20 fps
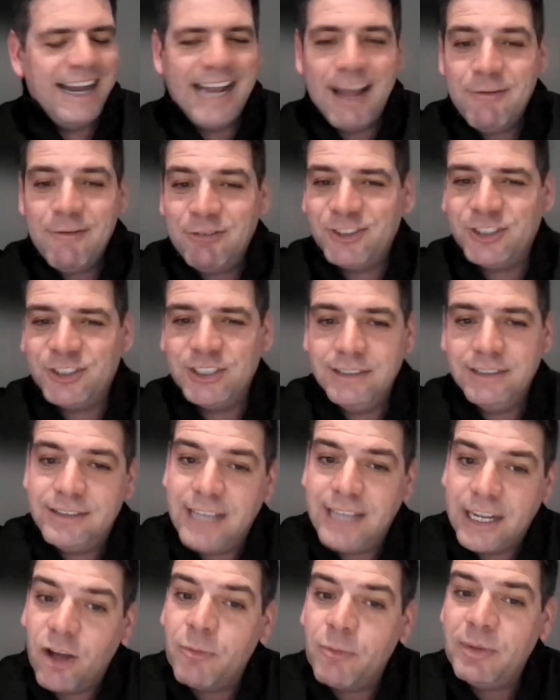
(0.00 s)
And ever
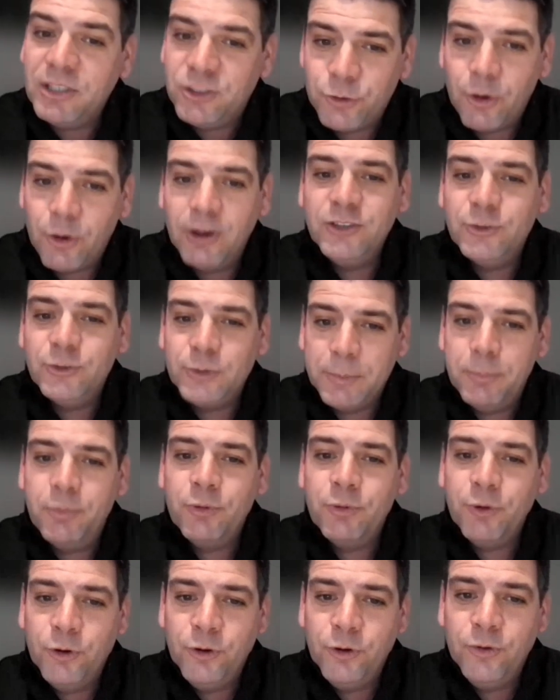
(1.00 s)
since then, I've been trying to
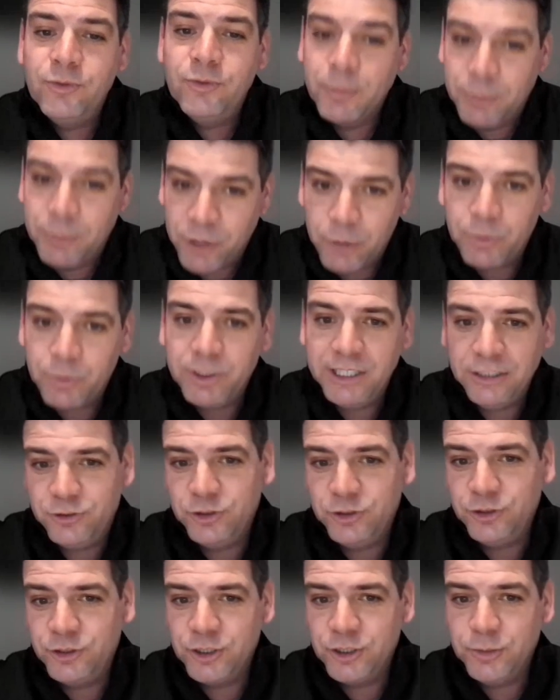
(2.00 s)
improve the Birdwood
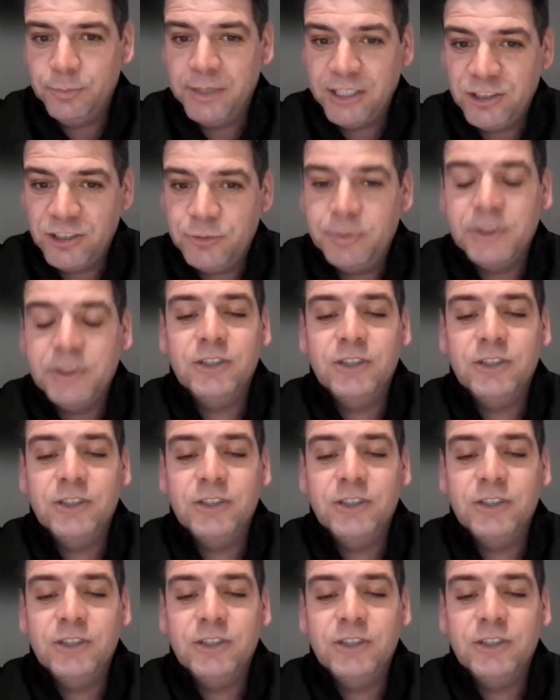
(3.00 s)
Institute pitch,